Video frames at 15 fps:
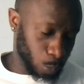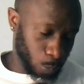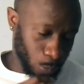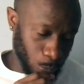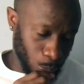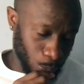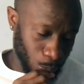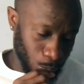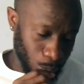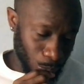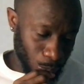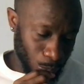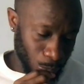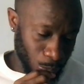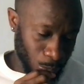
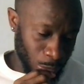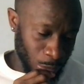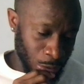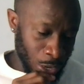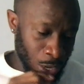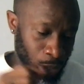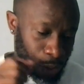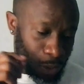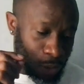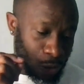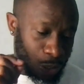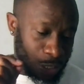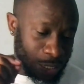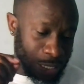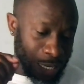Hmm. The
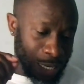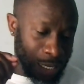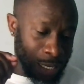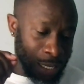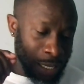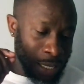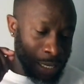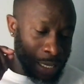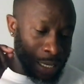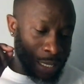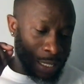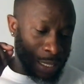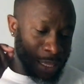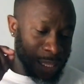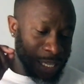Lord said,
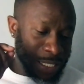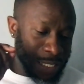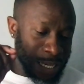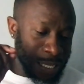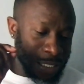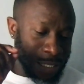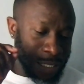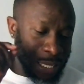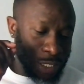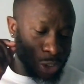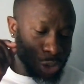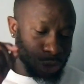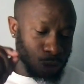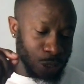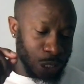This is the
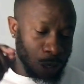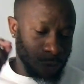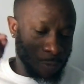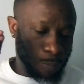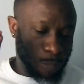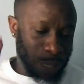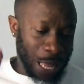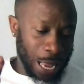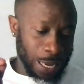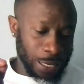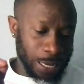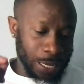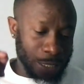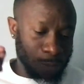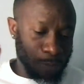tree of
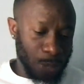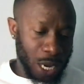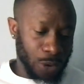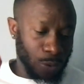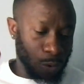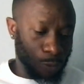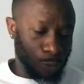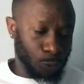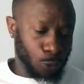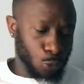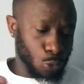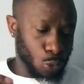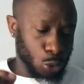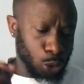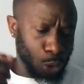blackness bearing
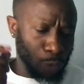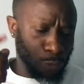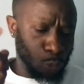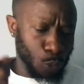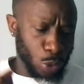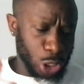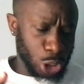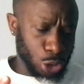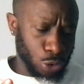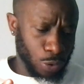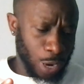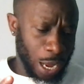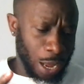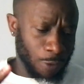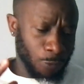fruits of
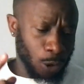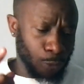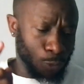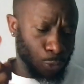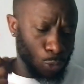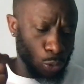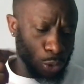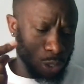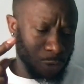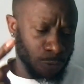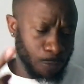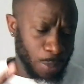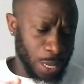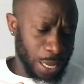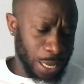witchcraft, fruits of
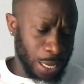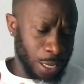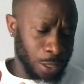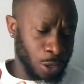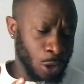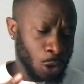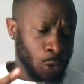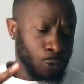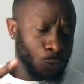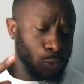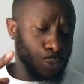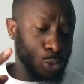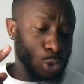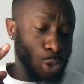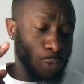pain,
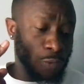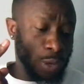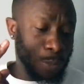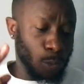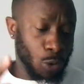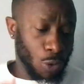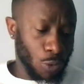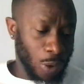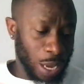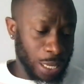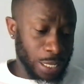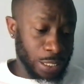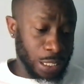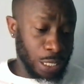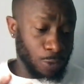fruits of
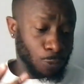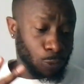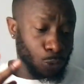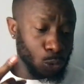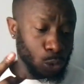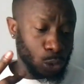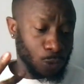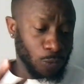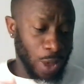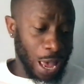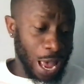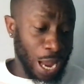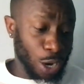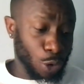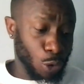immorality, fruits of
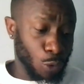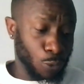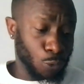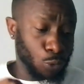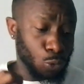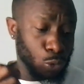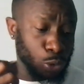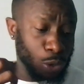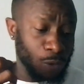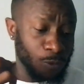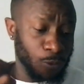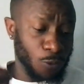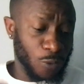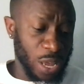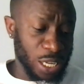anger, fruits of
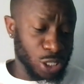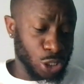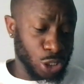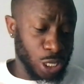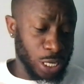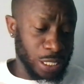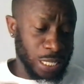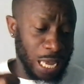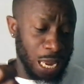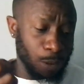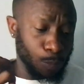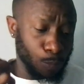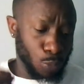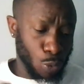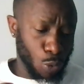vengeance
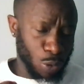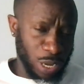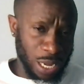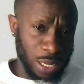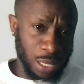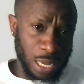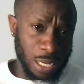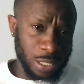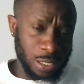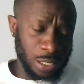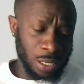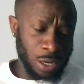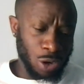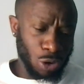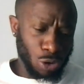and
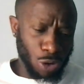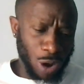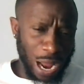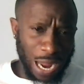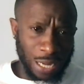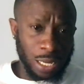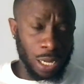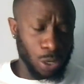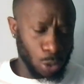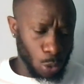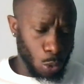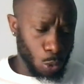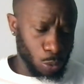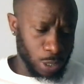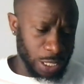brokenness cried the
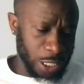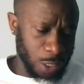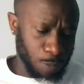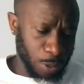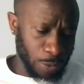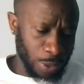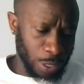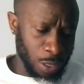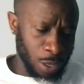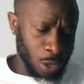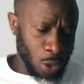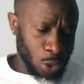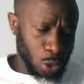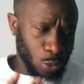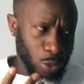Holy Spirit.
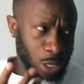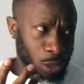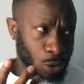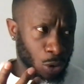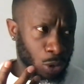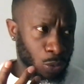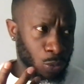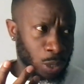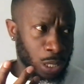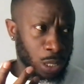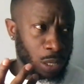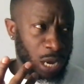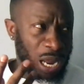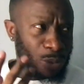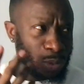So when the Lord, when
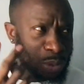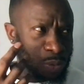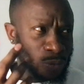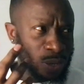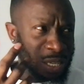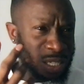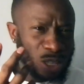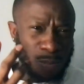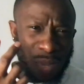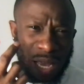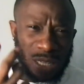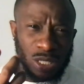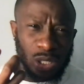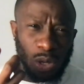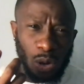the God was revealing to me,
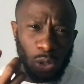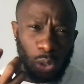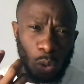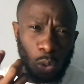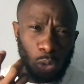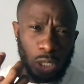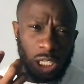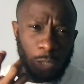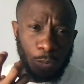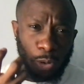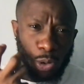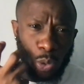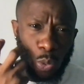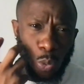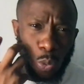I saw the Holy
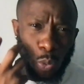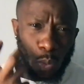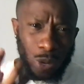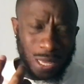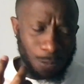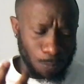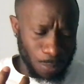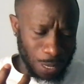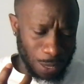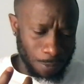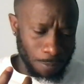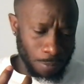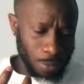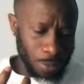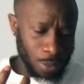Spirit
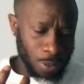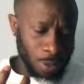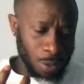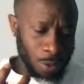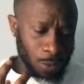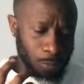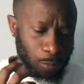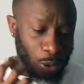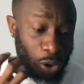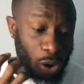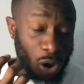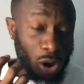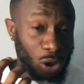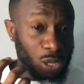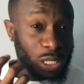weeping
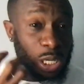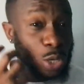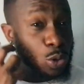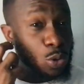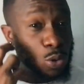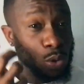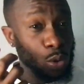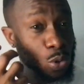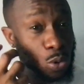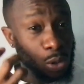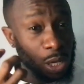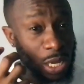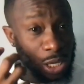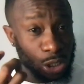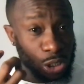because he knew
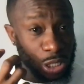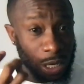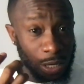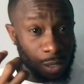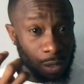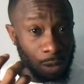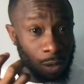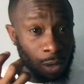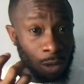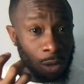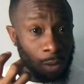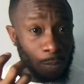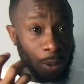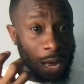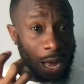the agenda
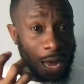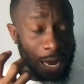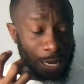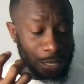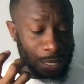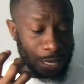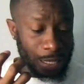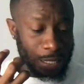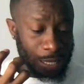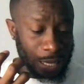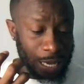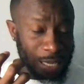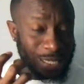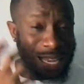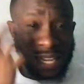behind these
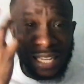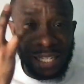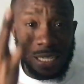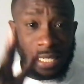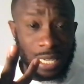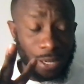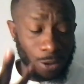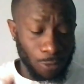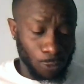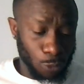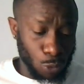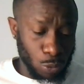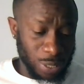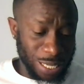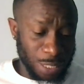things and he see the
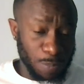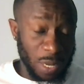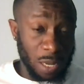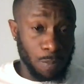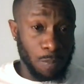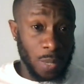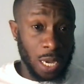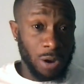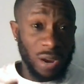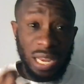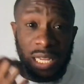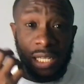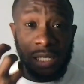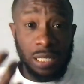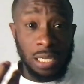fruits that's being bare and
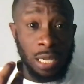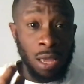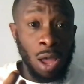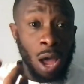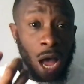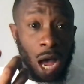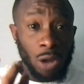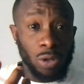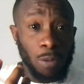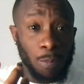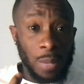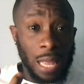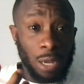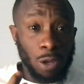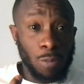he see how the
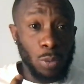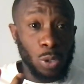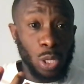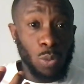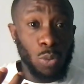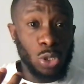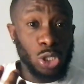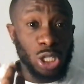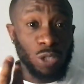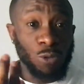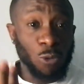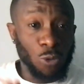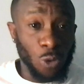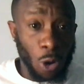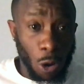black community was just
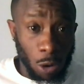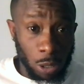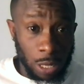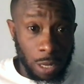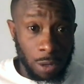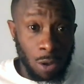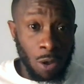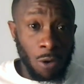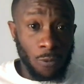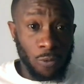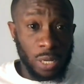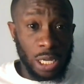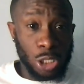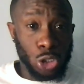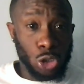falling
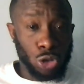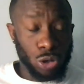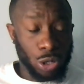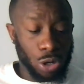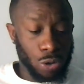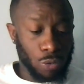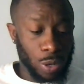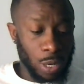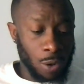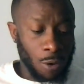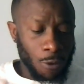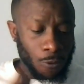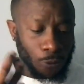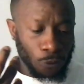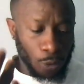for this trickery
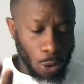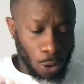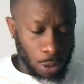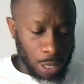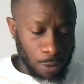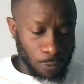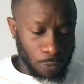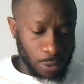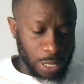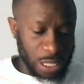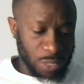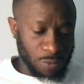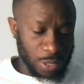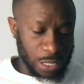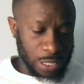falling for
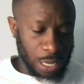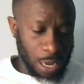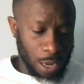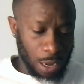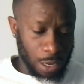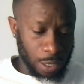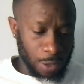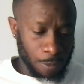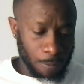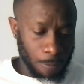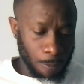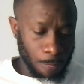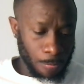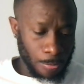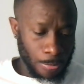this facade
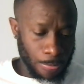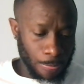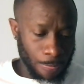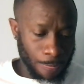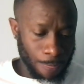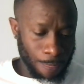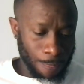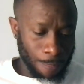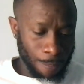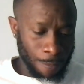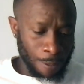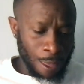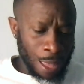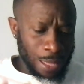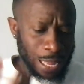
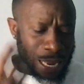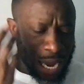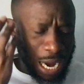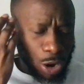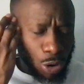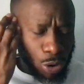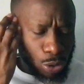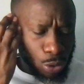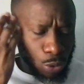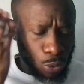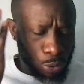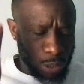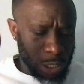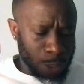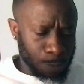then i heard the
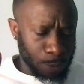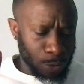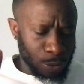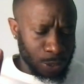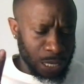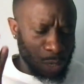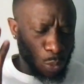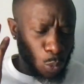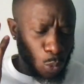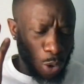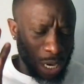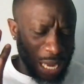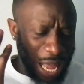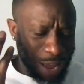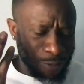holy spirit said
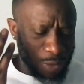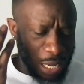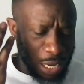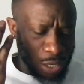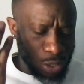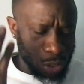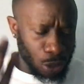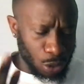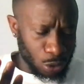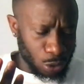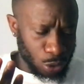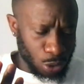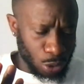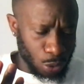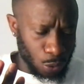what have they
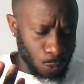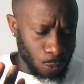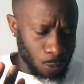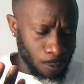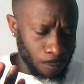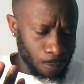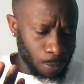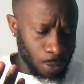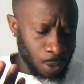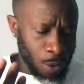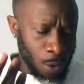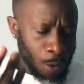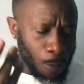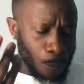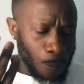done to you
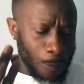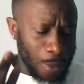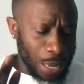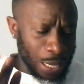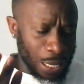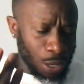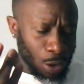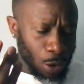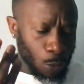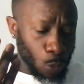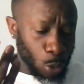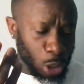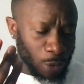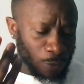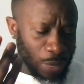many of uh,
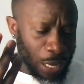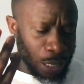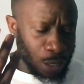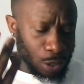what have they